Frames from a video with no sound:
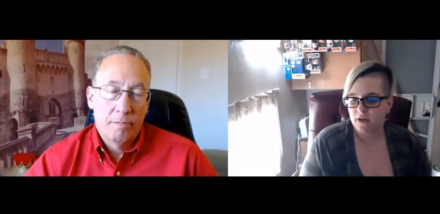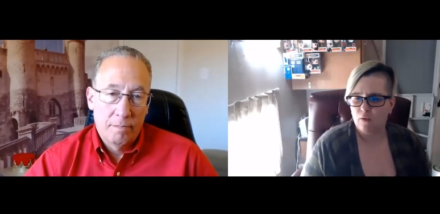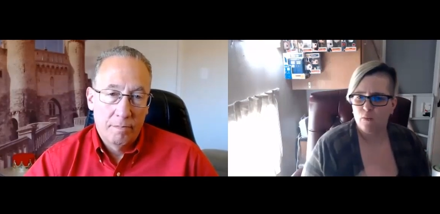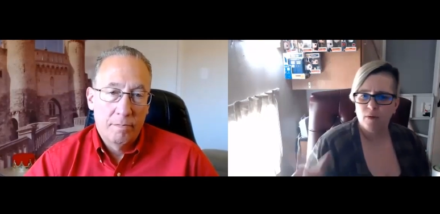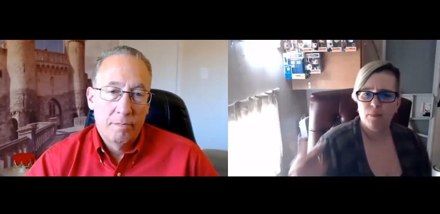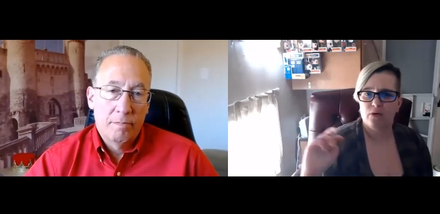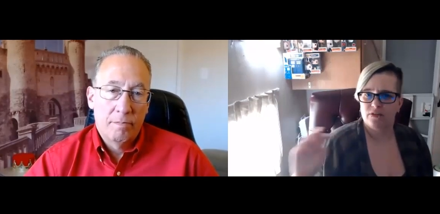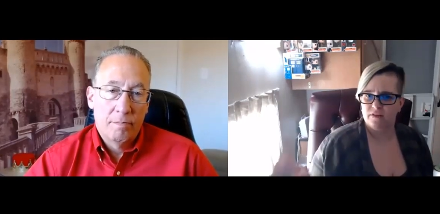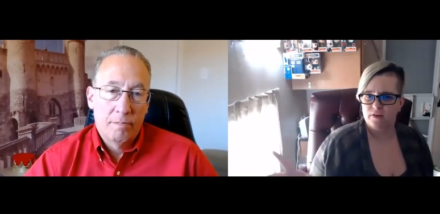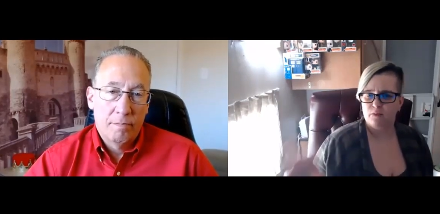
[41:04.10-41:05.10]
Speaker 1: were
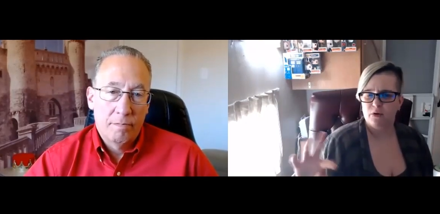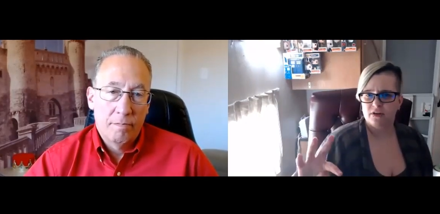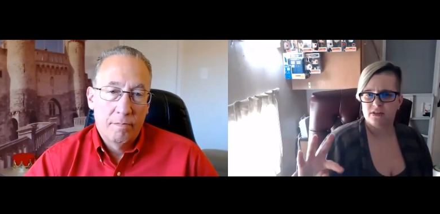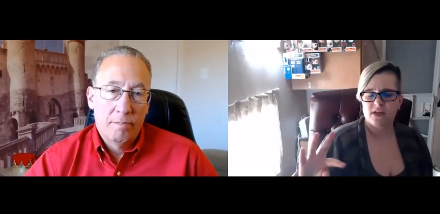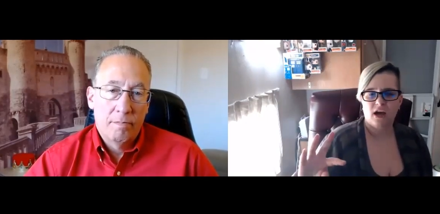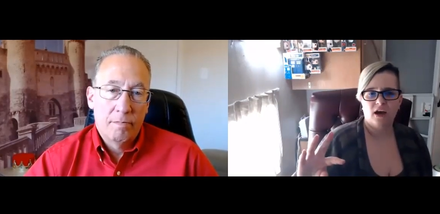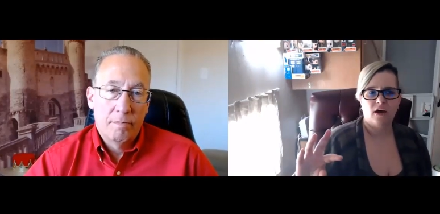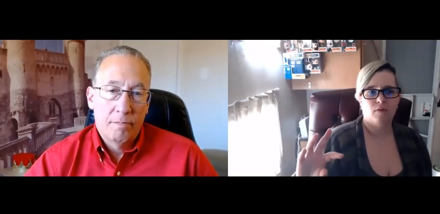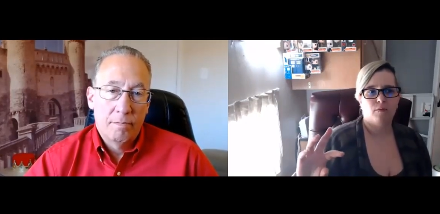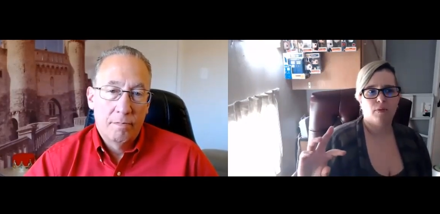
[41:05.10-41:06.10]
both of your books
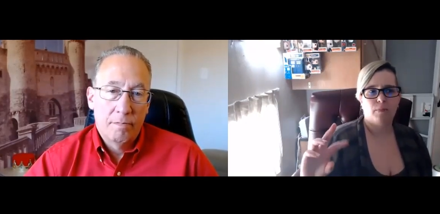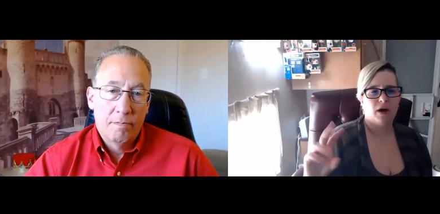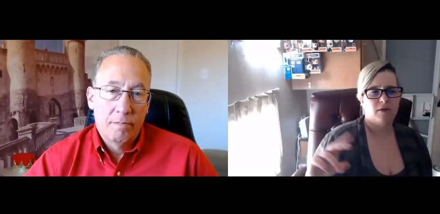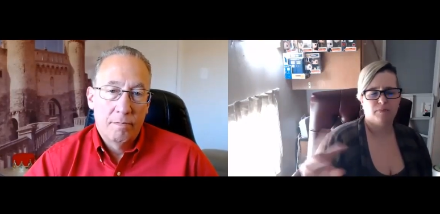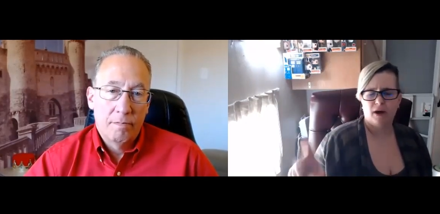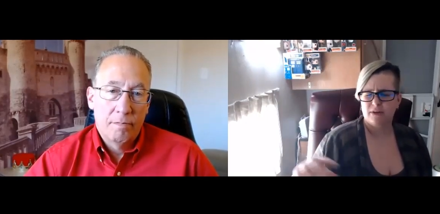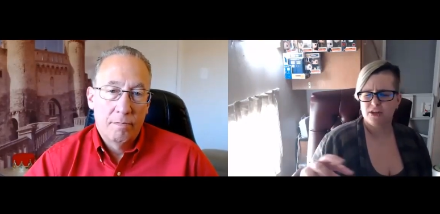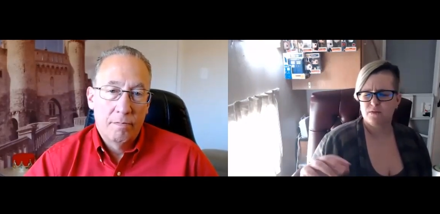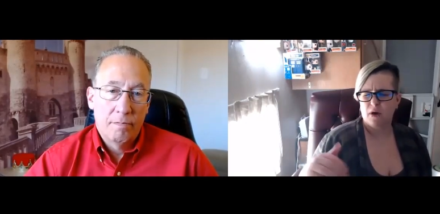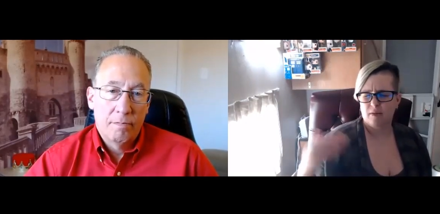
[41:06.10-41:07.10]

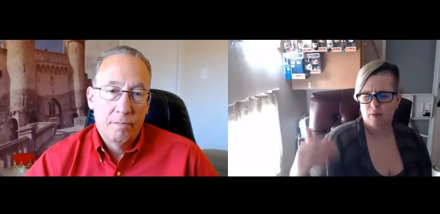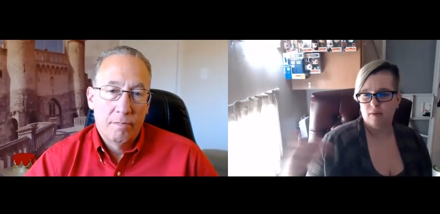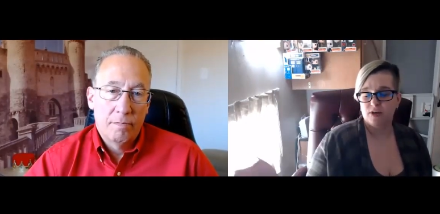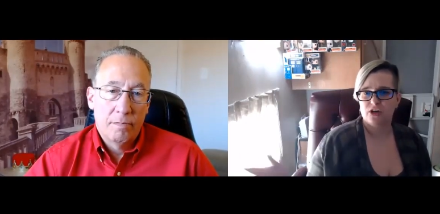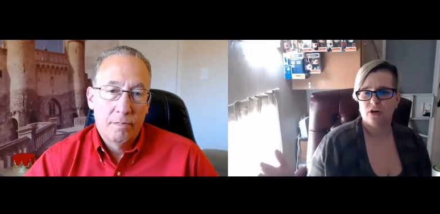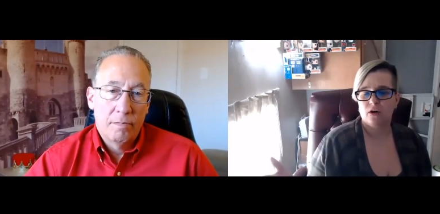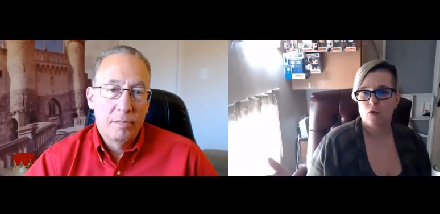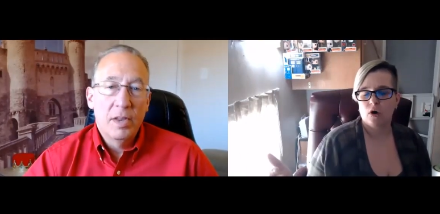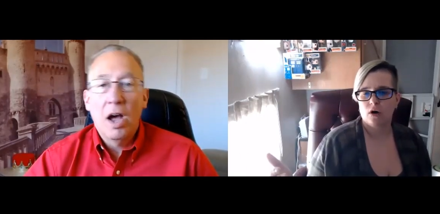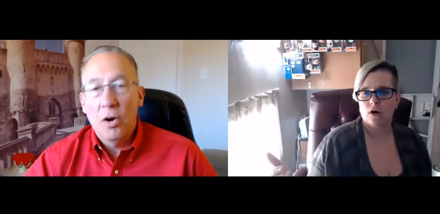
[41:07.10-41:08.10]
published by a publisher?
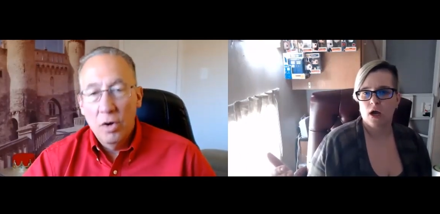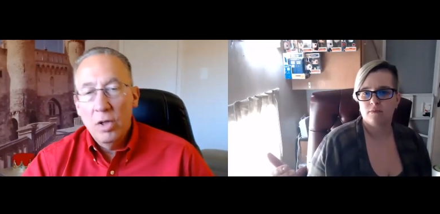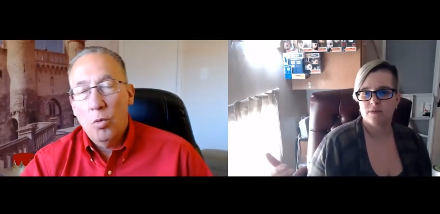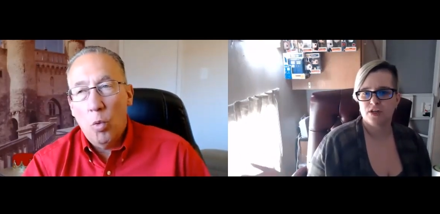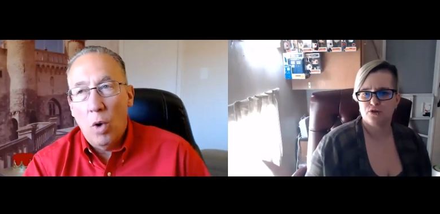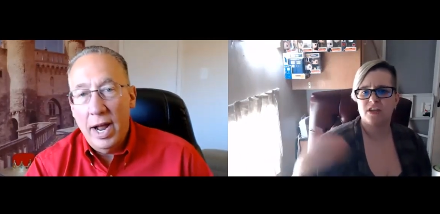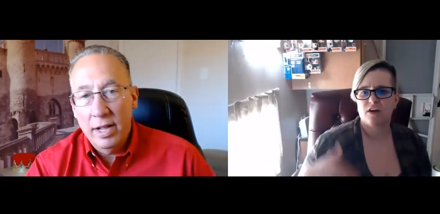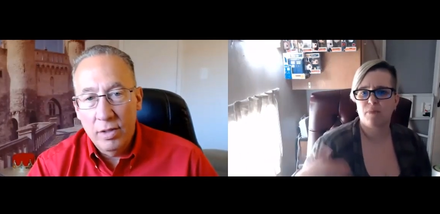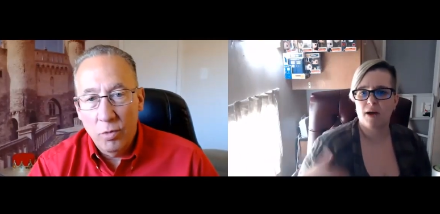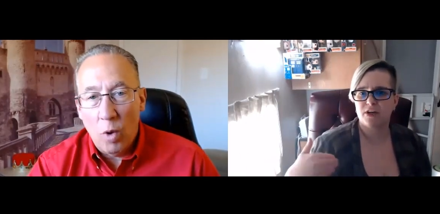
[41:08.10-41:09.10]
Or
Speaker 2: no,
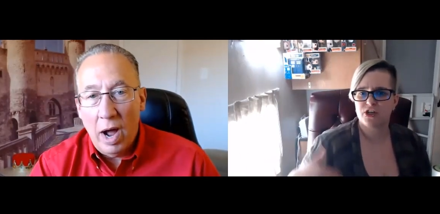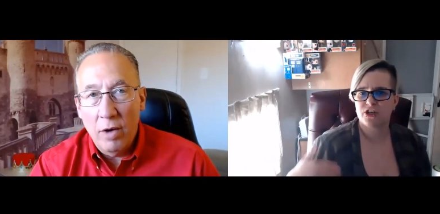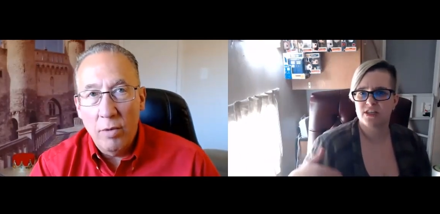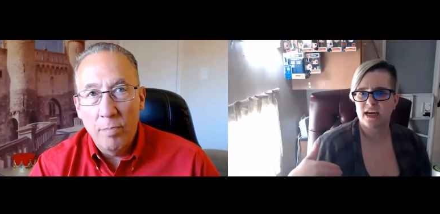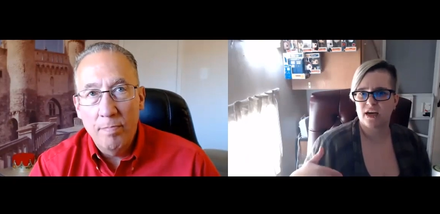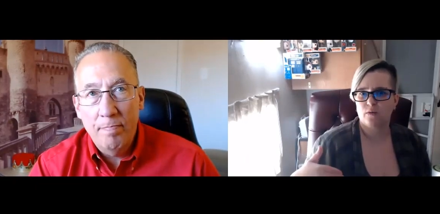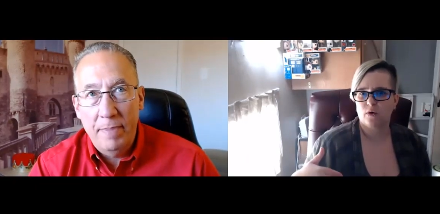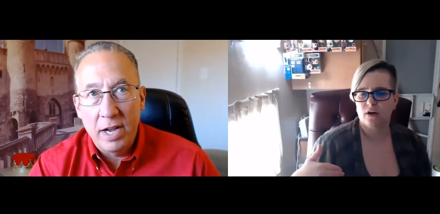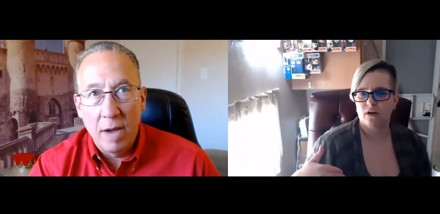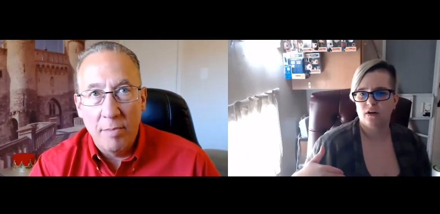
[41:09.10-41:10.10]
why
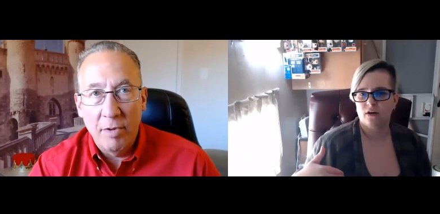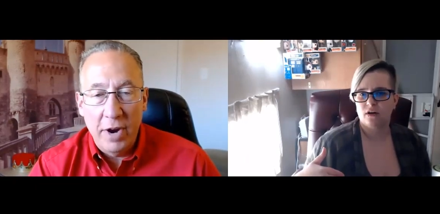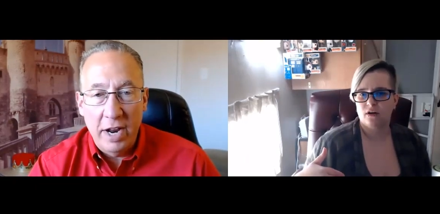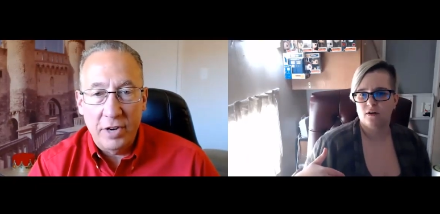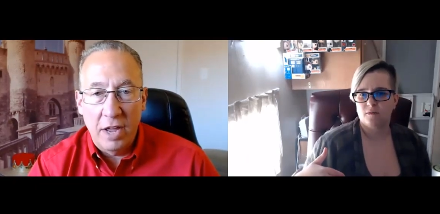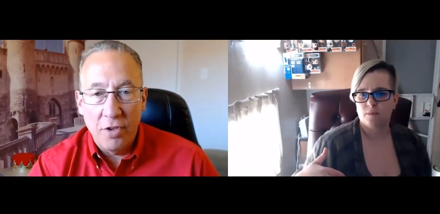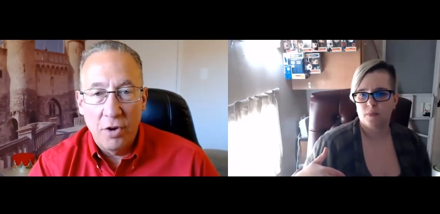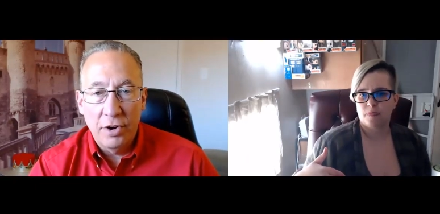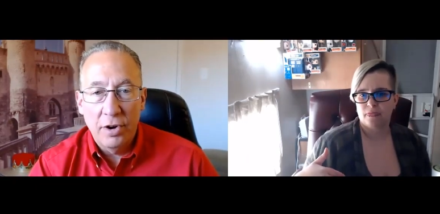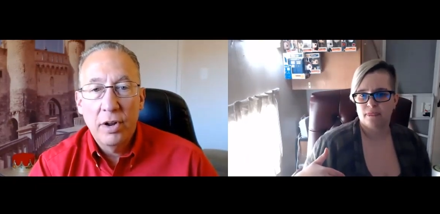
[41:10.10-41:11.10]
Become a Franchise
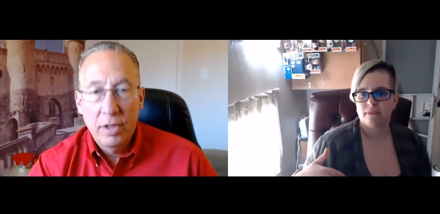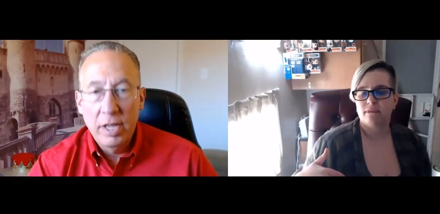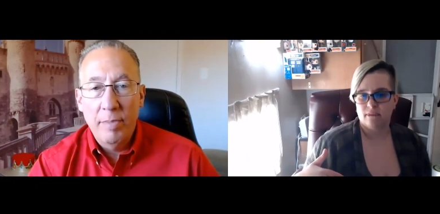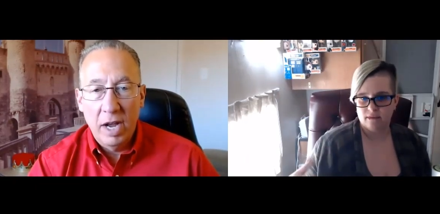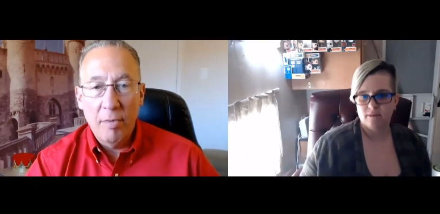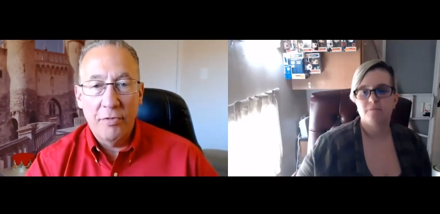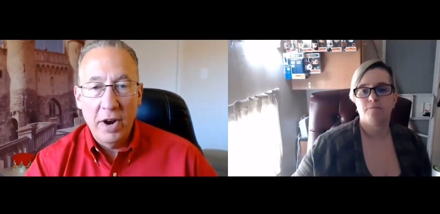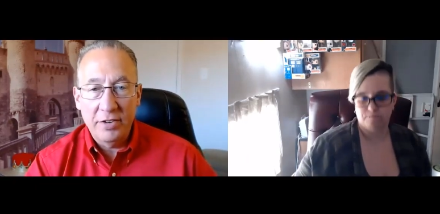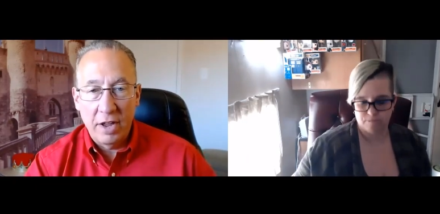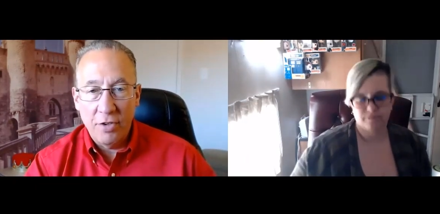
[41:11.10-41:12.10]
Owner. Yeah, Become a
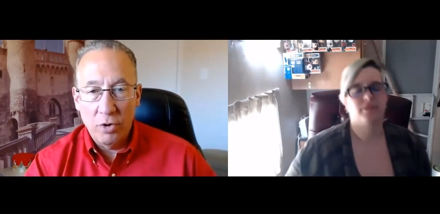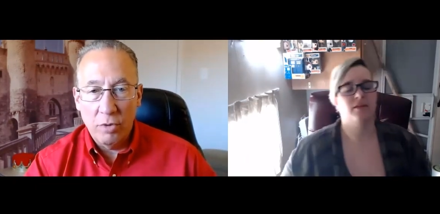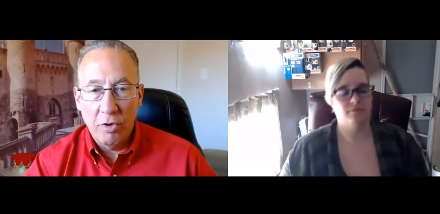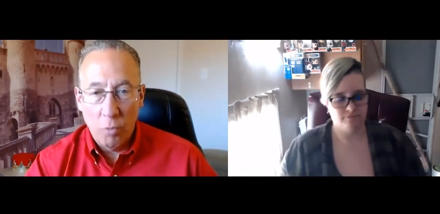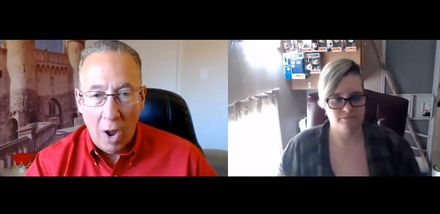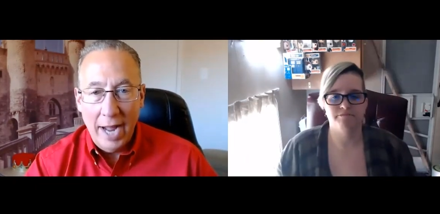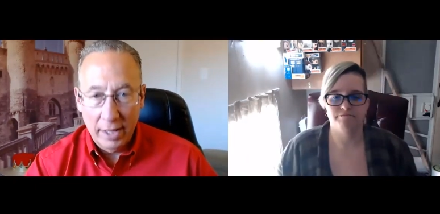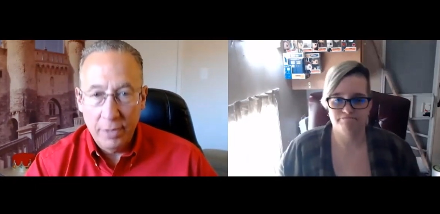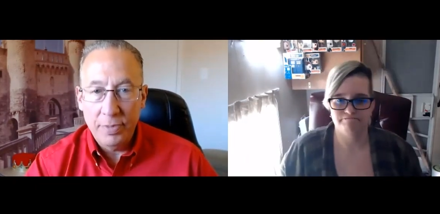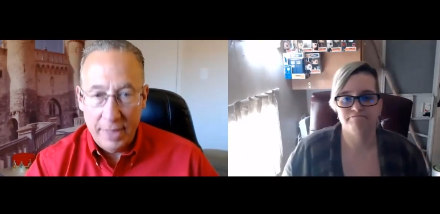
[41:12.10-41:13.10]
Franchise Owner was
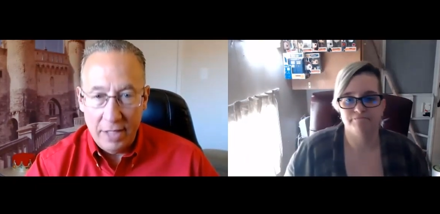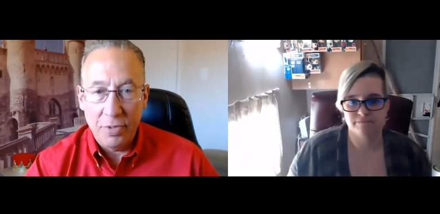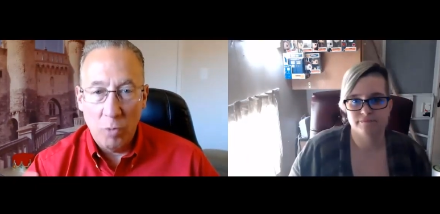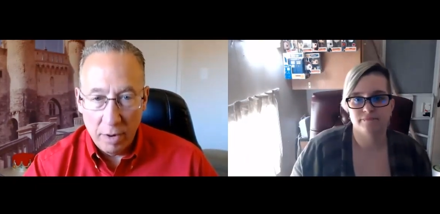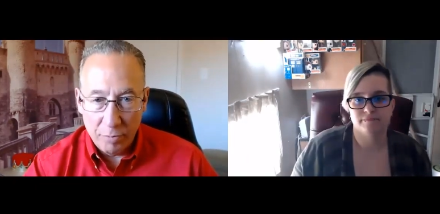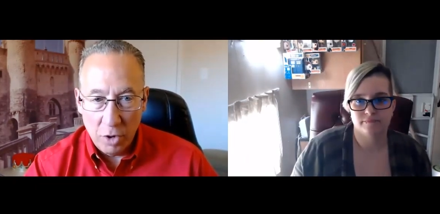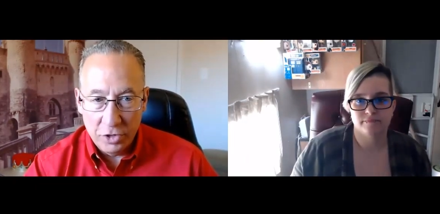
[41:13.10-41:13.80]
Wiley. That's the one approached